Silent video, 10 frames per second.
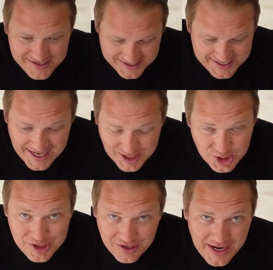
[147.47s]
standing
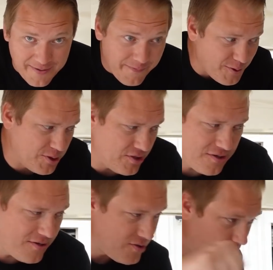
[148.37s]
straight versus
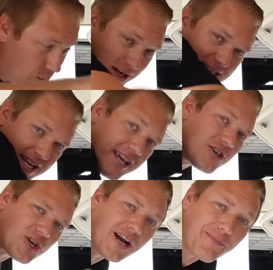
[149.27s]
twisting and
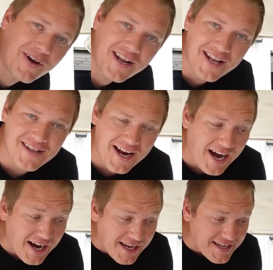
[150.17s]
trying to put it in
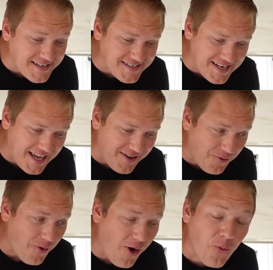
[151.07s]
there is
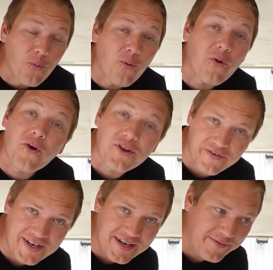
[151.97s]
a world of
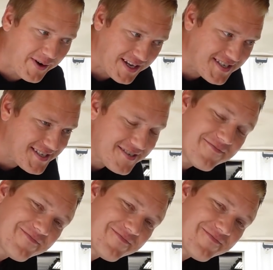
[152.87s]
a difference.